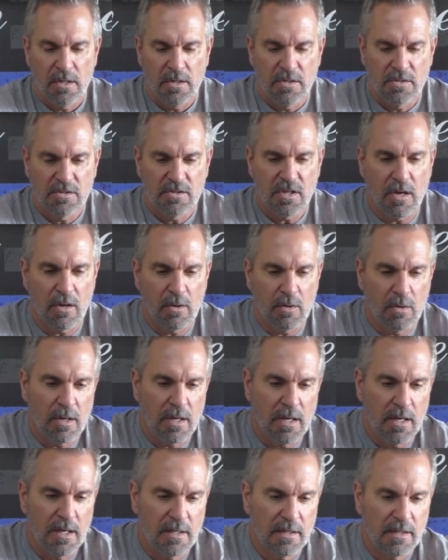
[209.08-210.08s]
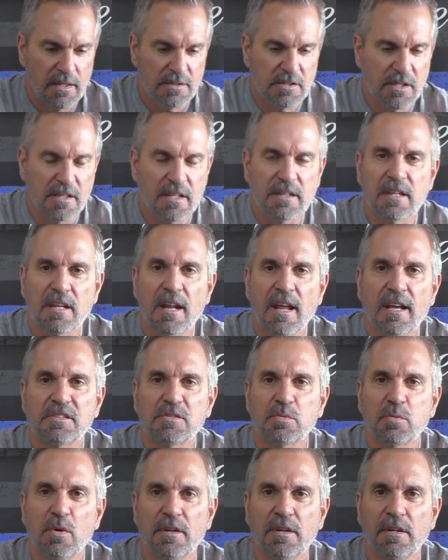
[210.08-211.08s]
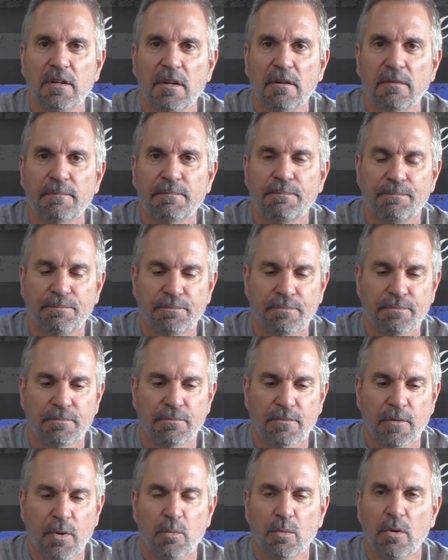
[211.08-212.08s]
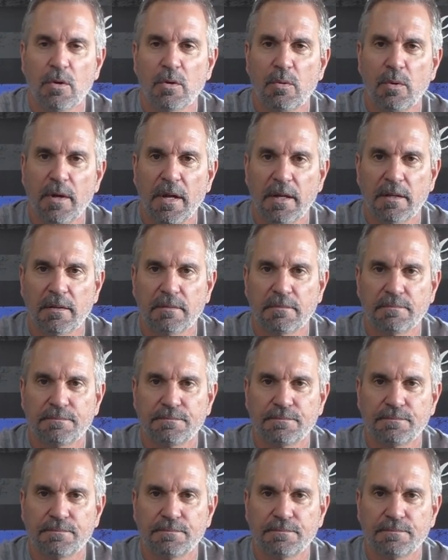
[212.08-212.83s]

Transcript: So let's look at the next one here real quick.